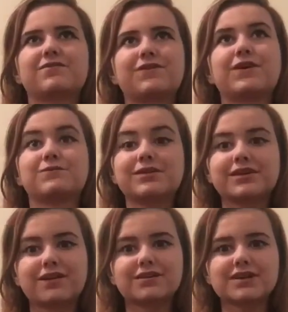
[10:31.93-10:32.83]
for a
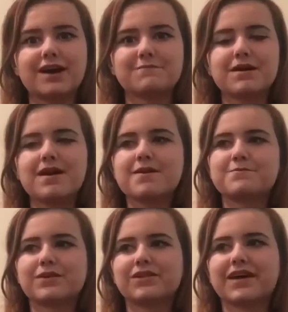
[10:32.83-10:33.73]
really long time,
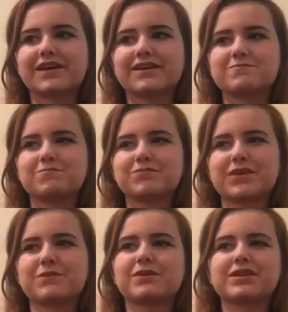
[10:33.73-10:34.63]
but like
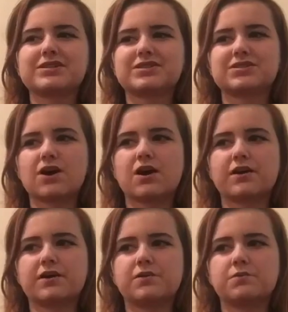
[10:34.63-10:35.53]
I really
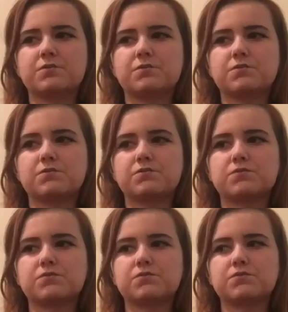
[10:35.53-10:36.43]
started
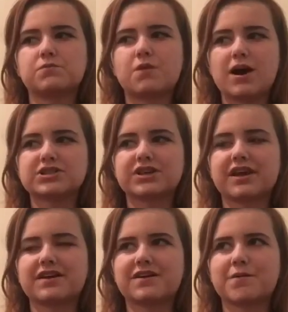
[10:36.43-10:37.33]
watching
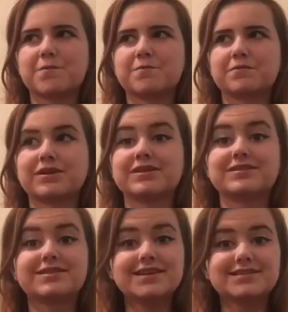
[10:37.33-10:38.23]
him
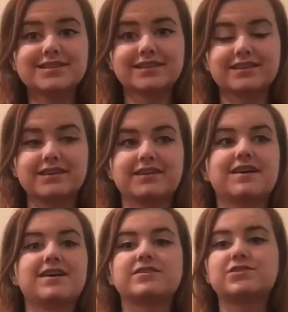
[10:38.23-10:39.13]
consistently,
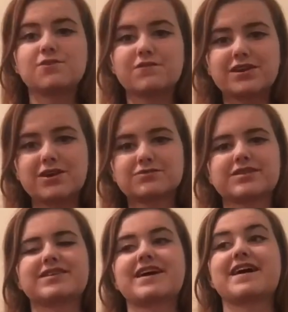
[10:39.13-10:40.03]
2 videos a
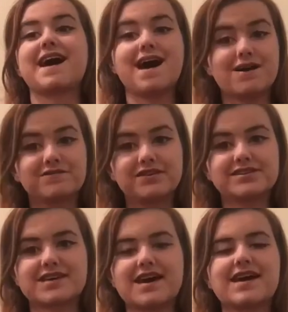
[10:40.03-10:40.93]
day, every
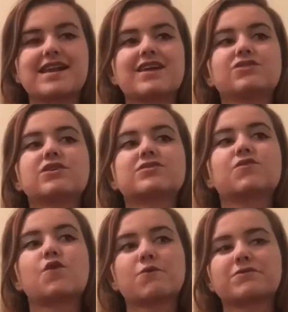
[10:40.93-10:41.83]
day, and I looked
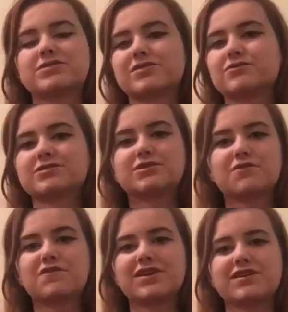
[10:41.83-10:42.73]
forward to those 2
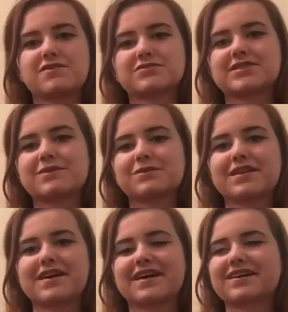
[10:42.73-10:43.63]
videos. They were
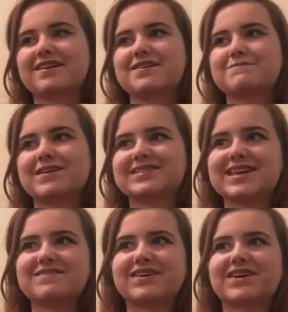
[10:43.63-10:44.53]
like my
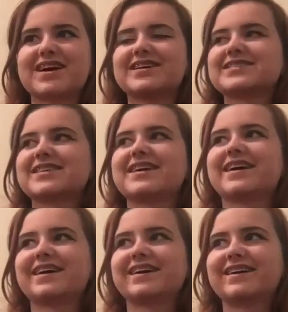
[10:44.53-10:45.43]
saving grace. Like,